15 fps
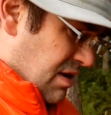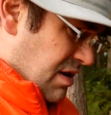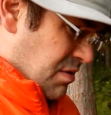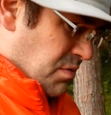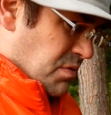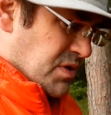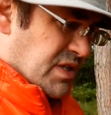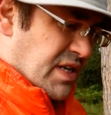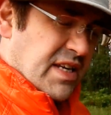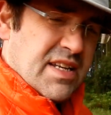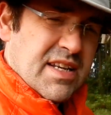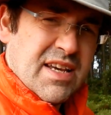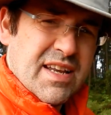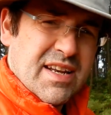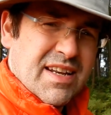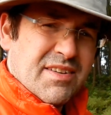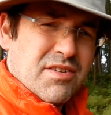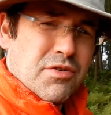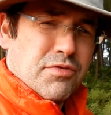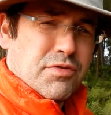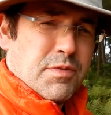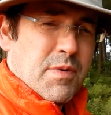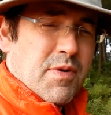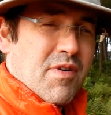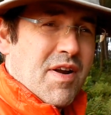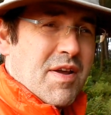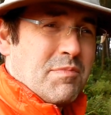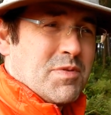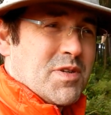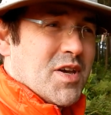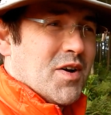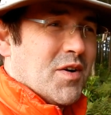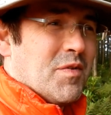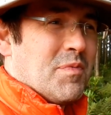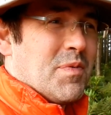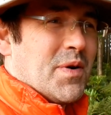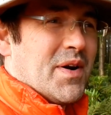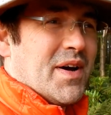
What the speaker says: I was an idiot and I duffed my ribs up.